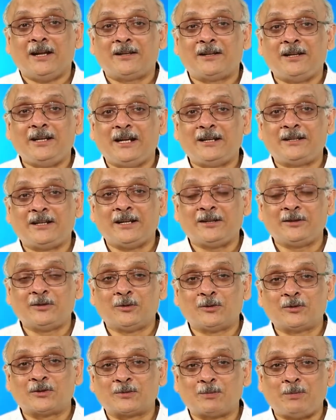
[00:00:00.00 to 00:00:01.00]
Creating
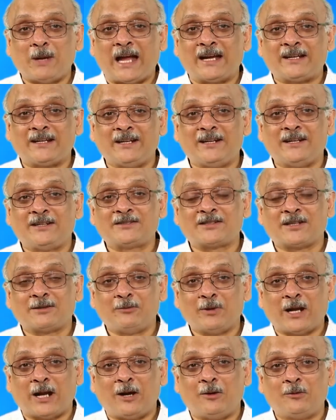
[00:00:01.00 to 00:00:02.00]
those packets,
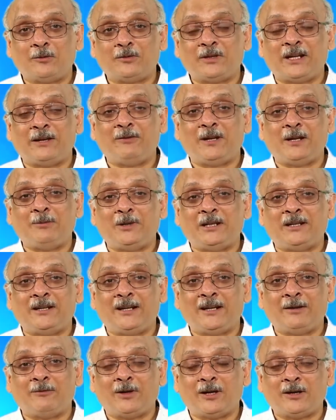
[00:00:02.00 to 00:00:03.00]
how they will be
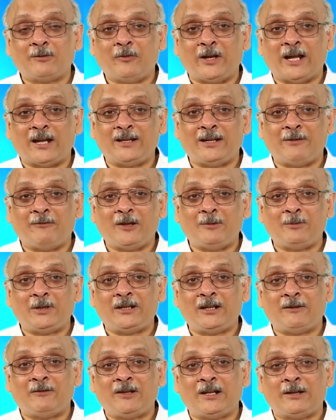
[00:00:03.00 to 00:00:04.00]
delivered, where they will be
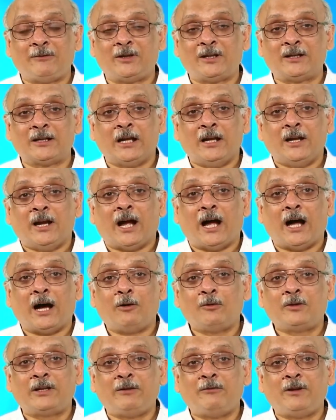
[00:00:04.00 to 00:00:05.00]
delivered,
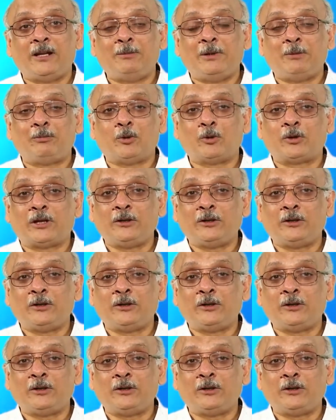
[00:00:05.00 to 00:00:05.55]
how they will be put